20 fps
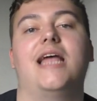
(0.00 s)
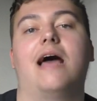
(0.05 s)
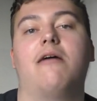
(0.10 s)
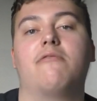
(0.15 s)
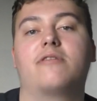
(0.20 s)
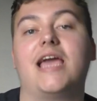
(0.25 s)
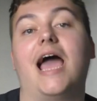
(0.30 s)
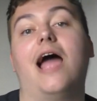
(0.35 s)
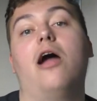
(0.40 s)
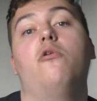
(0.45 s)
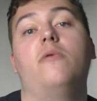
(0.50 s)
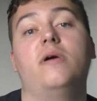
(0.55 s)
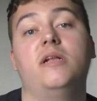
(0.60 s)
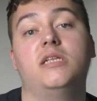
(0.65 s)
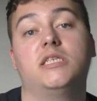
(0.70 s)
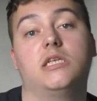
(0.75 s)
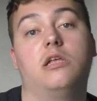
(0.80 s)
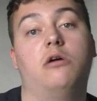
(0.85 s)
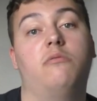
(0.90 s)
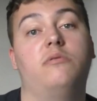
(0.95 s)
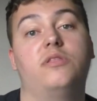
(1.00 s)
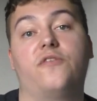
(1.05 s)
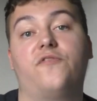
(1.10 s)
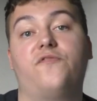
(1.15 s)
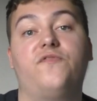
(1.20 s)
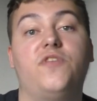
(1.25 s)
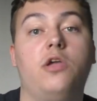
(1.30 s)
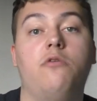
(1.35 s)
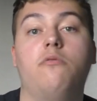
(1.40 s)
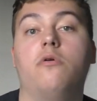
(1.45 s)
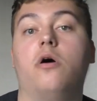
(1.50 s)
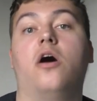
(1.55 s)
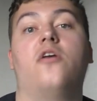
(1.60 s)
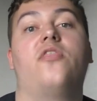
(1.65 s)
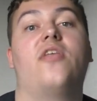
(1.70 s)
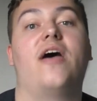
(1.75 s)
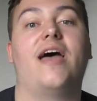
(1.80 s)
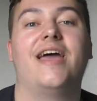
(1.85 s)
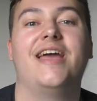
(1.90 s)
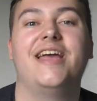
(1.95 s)
Now Carowinds along with a few
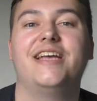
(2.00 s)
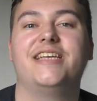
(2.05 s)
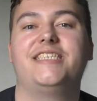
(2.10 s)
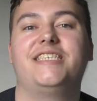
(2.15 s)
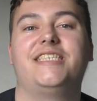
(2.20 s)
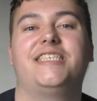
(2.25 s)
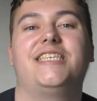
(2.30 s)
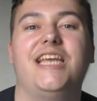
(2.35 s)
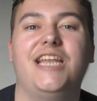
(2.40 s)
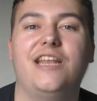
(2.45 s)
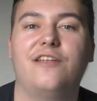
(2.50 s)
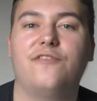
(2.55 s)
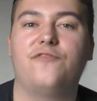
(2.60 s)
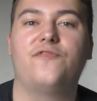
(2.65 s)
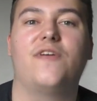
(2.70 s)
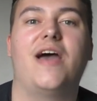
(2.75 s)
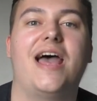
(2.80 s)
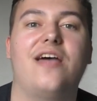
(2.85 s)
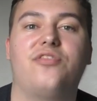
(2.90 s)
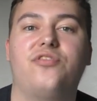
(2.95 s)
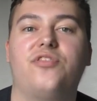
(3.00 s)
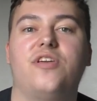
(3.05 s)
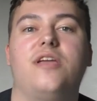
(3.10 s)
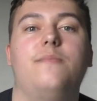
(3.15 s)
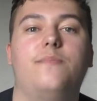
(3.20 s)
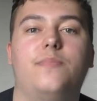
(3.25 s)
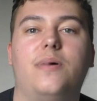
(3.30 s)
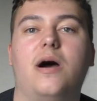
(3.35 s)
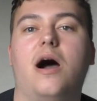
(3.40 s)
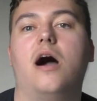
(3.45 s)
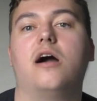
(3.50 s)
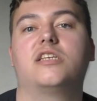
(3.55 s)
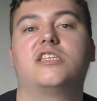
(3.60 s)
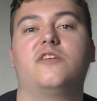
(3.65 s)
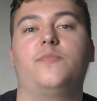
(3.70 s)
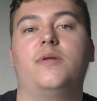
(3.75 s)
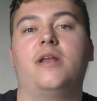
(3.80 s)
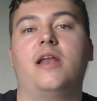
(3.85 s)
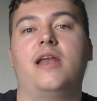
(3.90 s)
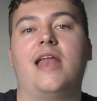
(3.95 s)
other Cedar Fair theme parks
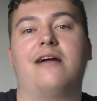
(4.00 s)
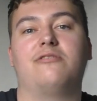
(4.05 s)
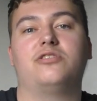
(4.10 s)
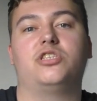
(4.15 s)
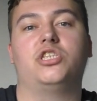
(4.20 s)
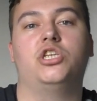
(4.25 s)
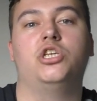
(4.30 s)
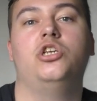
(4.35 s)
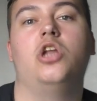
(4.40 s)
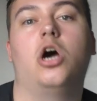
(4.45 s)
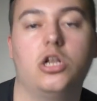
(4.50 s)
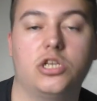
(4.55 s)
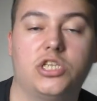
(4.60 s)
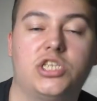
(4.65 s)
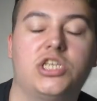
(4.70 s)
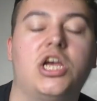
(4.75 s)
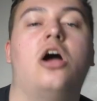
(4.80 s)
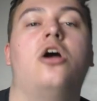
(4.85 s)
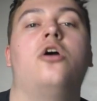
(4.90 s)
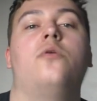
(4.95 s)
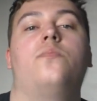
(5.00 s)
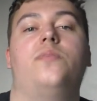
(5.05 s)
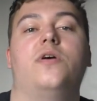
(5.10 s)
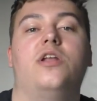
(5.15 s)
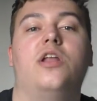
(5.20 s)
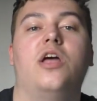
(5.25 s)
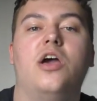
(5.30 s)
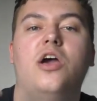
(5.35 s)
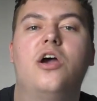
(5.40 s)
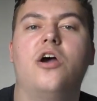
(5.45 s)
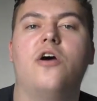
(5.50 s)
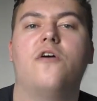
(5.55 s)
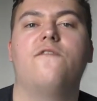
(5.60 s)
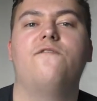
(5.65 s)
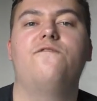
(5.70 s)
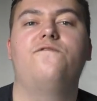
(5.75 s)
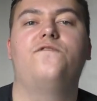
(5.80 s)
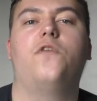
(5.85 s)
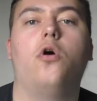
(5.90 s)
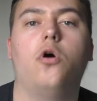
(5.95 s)
have been announced not to open
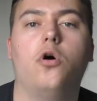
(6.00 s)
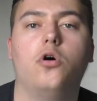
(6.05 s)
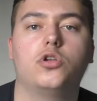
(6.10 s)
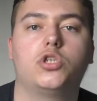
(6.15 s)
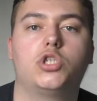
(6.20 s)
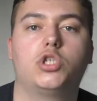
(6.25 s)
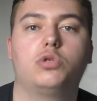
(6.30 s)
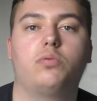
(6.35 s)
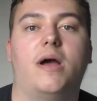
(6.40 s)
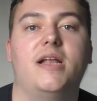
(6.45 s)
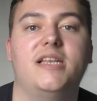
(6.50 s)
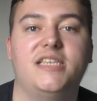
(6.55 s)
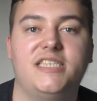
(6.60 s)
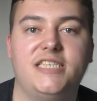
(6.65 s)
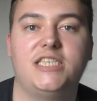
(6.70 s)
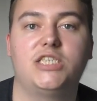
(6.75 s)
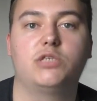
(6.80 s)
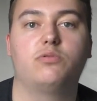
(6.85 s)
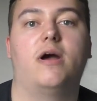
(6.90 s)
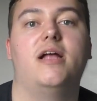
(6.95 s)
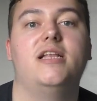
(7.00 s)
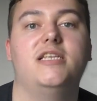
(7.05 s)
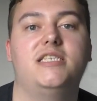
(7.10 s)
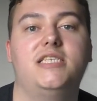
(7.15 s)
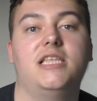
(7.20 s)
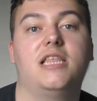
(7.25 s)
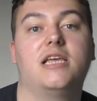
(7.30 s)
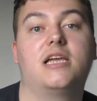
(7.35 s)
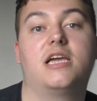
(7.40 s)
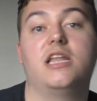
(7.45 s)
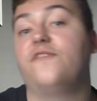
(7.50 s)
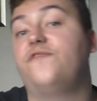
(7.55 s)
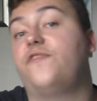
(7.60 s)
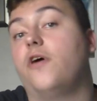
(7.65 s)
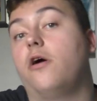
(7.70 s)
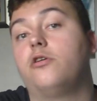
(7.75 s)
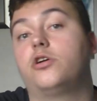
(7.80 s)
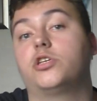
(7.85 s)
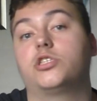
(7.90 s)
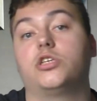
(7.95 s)
for 2020. They're going to
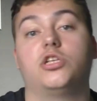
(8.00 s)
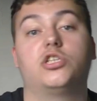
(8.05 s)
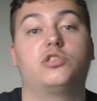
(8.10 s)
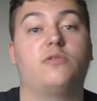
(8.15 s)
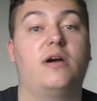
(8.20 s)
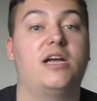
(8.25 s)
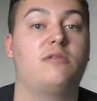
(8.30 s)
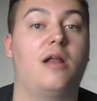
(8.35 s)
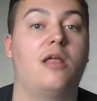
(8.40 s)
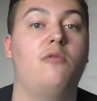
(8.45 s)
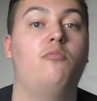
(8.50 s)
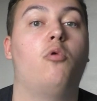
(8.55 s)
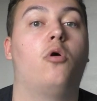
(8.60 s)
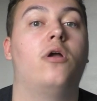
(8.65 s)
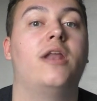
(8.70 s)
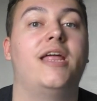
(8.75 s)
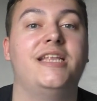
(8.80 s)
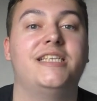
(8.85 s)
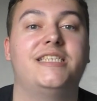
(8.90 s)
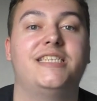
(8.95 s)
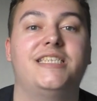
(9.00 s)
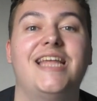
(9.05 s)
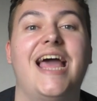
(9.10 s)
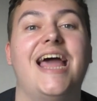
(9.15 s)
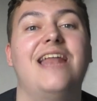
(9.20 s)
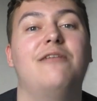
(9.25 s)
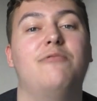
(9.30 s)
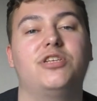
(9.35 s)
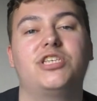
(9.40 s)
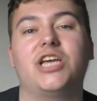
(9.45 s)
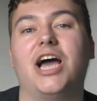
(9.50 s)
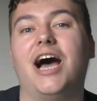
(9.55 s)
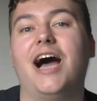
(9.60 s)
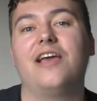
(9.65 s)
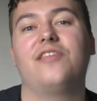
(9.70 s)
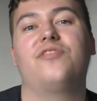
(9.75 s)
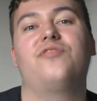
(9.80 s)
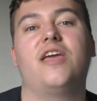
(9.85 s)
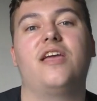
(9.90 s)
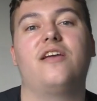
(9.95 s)
focus on 2021 instead, which
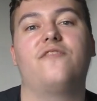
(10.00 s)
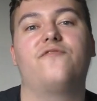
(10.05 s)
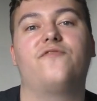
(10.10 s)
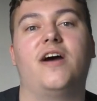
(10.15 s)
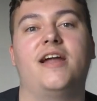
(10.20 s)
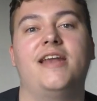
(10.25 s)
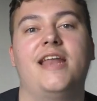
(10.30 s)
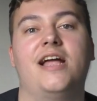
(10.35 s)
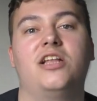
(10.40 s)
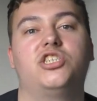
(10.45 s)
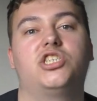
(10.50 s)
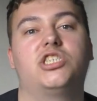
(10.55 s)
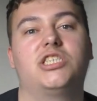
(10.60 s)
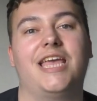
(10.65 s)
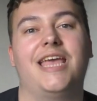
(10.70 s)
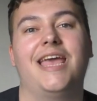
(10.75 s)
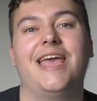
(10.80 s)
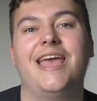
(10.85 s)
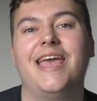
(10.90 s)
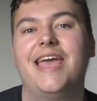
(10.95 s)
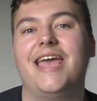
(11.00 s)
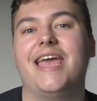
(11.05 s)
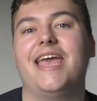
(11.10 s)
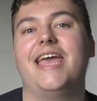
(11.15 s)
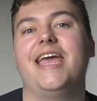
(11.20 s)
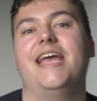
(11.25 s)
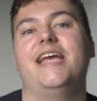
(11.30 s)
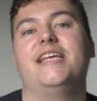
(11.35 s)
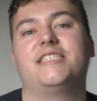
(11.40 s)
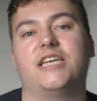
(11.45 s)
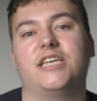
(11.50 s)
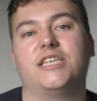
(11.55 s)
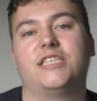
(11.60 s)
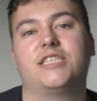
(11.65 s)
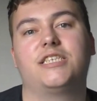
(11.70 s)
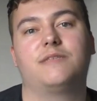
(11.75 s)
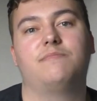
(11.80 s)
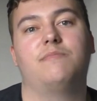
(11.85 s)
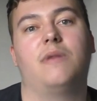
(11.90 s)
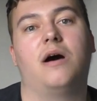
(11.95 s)
I think financially is a
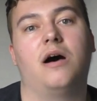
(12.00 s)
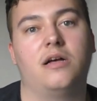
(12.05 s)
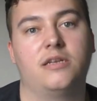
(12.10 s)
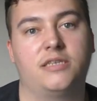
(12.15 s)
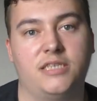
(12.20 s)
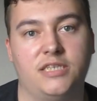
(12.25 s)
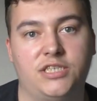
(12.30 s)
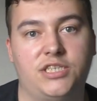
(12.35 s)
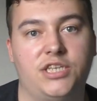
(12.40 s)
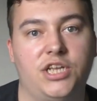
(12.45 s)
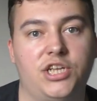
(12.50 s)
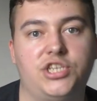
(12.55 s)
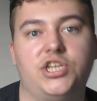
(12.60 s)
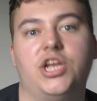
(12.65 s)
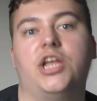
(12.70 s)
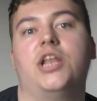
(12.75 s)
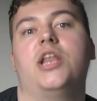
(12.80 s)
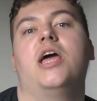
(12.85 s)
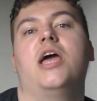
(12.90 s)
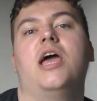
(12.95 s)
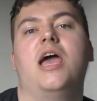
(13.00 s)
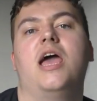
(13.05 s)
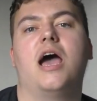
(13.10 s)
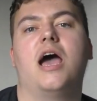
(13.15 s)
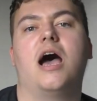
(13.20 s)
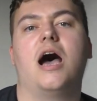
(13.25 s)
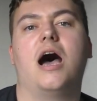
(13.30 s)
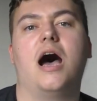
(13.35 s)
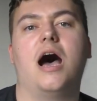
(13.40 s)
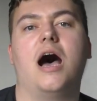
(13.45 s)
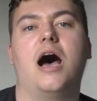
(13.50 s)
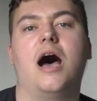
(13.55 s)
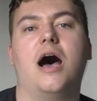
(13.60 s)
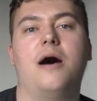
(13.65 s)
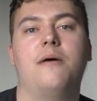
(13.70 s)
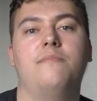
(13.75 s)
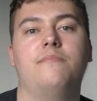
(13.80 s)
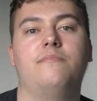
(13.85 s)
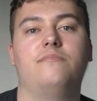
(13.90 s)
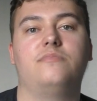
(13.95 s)
smart decision
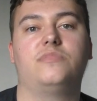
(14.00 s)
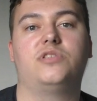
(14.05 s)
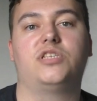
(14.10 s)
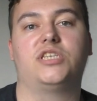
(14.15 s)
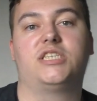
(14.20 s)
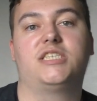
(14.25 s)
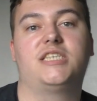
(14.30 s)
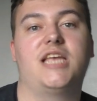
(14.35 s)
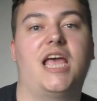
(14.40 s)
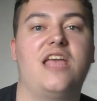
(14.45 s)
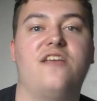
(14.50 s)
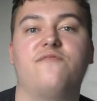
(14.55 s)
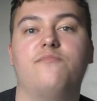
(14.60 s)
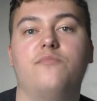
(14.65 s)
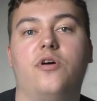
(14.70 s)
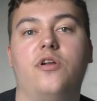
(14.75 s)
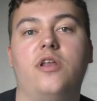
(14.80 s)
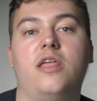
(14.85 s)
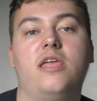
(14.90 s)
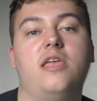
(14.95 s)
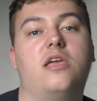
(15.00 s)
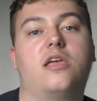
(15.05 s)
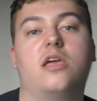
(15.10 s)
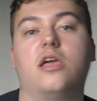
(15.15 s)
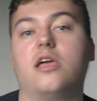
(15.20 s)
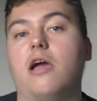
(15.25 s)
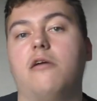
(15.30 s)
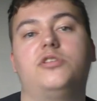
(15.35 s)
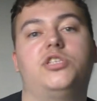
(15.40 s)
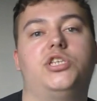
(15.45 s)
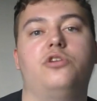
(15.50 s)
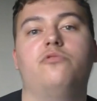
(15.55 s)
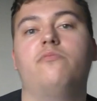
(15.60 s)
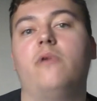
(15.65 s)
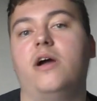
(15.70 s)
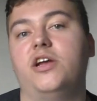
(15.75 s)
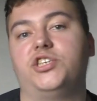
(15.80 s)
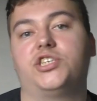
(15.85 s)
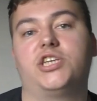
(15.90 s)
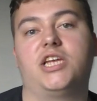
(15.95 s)
um, to save money. You can go two
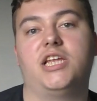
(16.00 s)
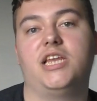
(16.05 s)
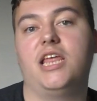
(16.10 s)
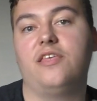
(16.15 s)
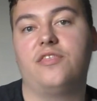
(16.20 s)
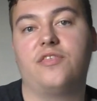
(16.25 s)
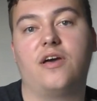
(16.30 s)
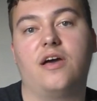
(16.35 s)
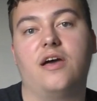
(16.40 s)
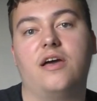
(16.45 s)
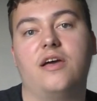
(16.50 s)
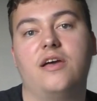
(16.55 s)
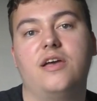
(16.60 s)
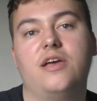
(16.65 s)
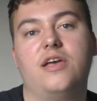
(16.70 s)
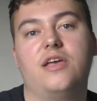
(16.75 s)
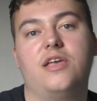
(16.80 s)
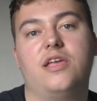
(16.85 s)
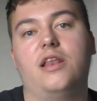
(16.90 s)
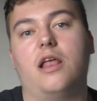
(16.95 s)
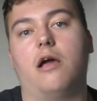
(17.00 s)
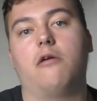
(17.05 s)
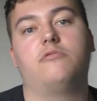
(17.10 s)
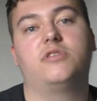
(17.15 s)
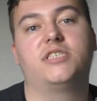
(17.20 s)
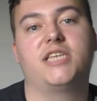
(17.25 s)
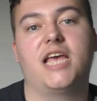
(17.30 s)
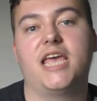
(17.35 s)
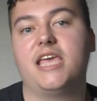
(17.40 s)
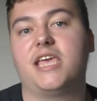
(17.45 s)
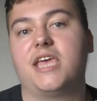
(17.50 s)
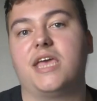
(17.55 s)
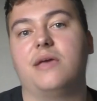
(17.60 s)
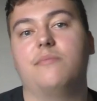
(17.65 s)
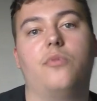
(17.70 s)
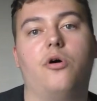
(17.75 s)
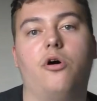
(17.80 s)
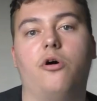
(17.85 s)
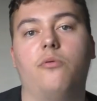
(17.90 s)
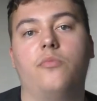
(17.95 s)
ways. You can either, you know, take
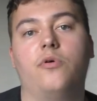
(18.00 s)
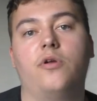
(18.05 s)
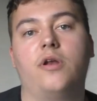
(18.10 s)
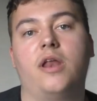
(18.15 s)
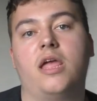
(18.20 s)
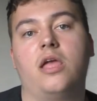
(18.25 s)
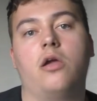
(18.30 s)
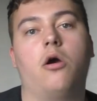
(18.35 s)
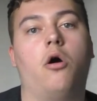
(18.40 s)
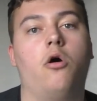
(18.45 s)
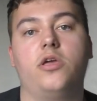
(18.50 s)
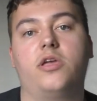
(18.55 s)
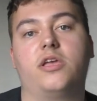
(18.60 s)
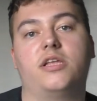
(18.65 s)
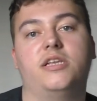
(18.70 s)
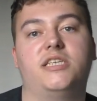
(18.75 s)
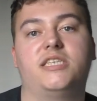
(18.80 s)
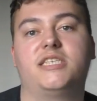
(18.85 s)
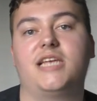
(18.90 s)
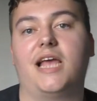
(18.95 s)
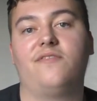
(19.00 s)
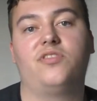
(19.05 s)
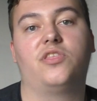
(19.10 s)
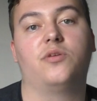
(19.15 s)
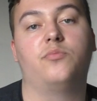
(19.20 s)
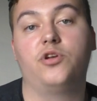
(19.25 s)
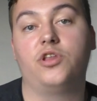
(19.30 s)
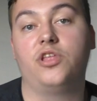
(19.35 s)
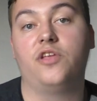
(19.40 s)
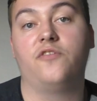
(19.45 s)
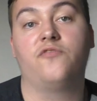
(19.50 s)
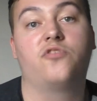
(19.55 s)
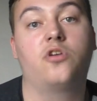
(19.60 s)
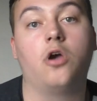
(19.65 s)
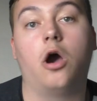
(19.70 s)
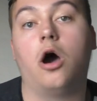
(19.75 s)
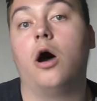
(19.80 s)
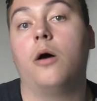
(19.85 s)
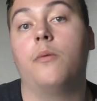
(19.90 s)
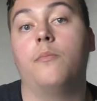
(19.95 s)
in more money or you can save the money you've
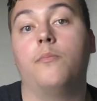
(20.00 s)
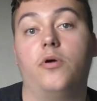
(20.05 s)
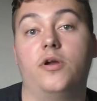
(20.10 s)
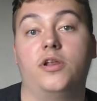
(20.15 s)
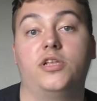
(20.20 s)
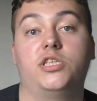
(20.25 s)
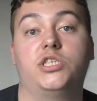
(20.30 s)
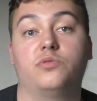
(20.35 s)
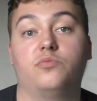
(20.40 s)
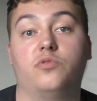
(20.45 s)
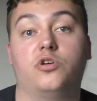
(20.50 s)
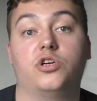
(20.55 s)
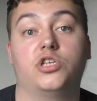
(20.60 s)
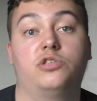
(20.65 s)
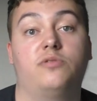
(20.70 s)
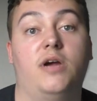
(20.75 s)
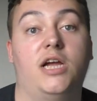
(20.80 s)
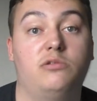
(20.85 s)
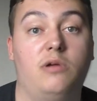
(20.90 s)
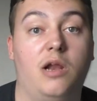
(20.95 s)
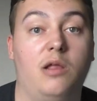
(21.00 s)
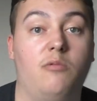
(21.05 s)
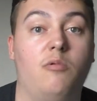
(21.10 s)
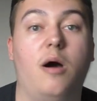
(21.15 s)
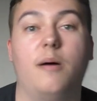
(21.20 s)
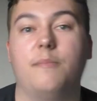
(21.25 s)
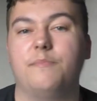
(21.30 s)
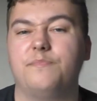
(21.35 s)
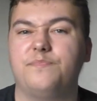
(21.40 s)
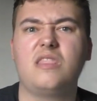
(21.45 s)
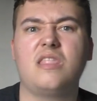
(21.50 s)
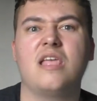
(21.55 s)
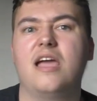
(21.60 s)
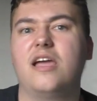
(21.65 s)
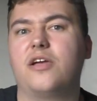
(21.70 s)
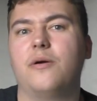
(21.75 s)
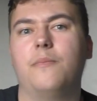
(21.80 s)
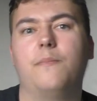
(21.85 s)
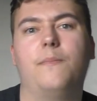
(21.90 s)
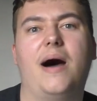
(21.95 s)
got and put it towards 2021
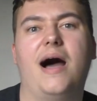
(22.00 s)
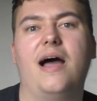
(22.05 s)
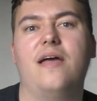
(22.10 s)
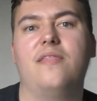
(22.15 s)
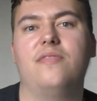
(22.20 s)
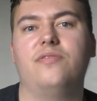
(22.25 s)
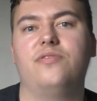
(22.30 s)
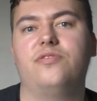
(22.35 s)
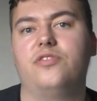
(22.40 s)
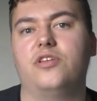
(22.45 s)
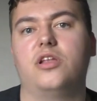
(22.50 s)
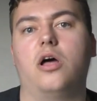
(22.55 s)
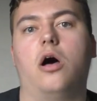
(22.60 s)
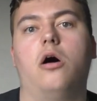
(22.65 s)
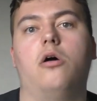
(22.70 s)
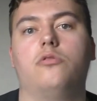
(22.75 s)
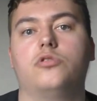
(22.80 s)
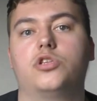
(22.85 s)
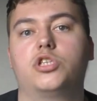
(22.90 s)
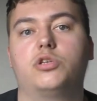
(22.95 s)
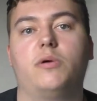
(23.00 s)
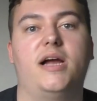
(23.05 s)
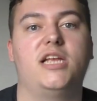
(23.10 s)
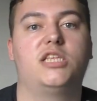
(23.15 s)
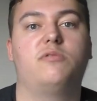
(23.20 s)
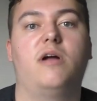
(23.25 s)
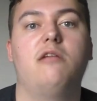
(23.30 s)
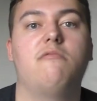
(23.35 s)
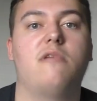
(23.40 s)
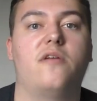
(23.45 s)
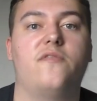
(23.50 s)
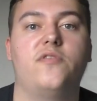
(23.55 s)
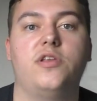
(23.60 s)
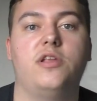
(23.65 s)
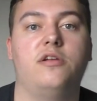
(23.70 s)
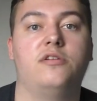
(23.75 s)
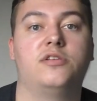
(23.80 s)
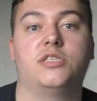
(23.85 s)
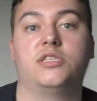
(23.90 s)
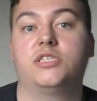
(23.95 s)
and combine the old 2020
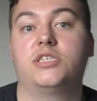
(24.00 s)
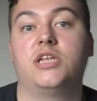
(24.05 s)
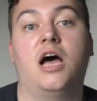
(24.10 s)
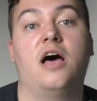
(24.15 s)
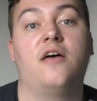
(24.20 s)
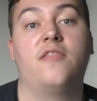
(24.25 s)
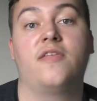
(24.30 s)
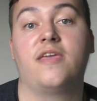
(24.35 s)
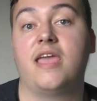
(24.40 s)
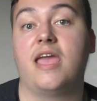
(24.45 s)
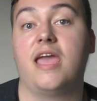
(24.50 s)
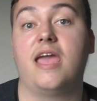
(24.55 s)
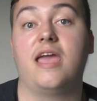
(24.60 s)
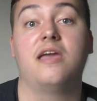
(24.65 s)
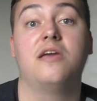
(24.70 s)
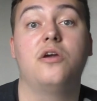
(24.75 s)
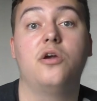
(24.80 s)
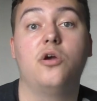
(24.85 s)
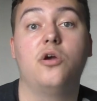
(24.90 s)
revenues at the start of the year